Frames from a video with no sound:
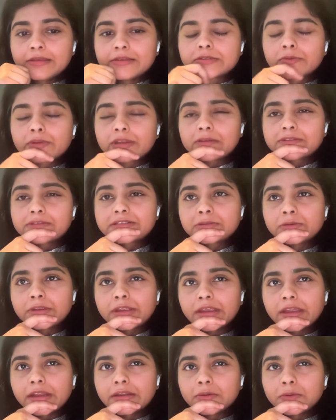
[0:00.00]
So when I was
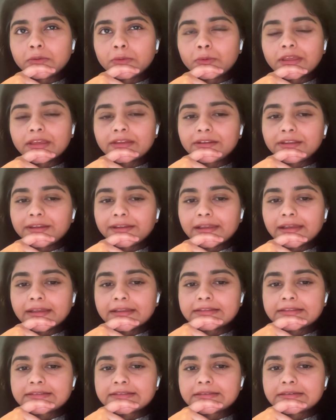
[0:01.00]
looking at Node, I
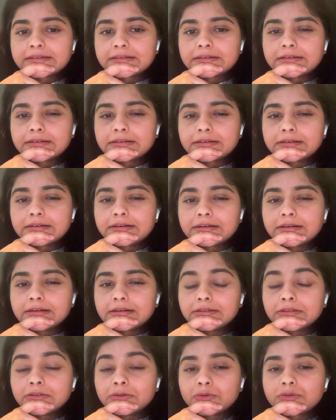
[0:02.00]
realized
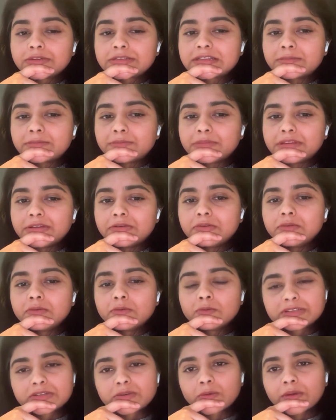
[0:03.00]
the Node CPU
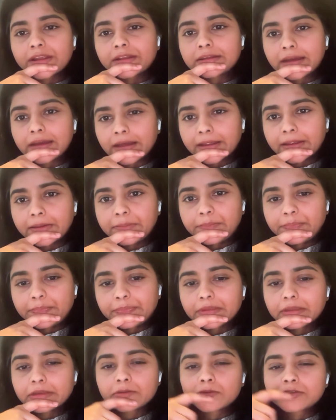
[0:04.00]
was quite high.
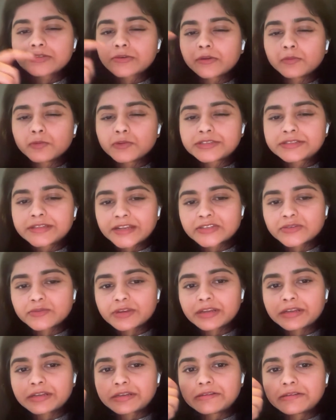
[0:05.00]
It was almost
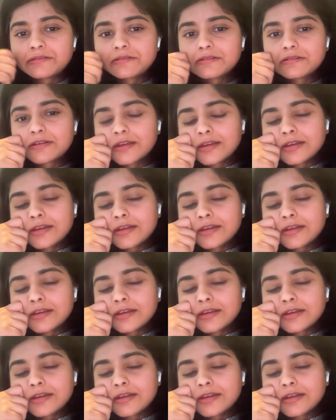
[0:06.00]
saturated.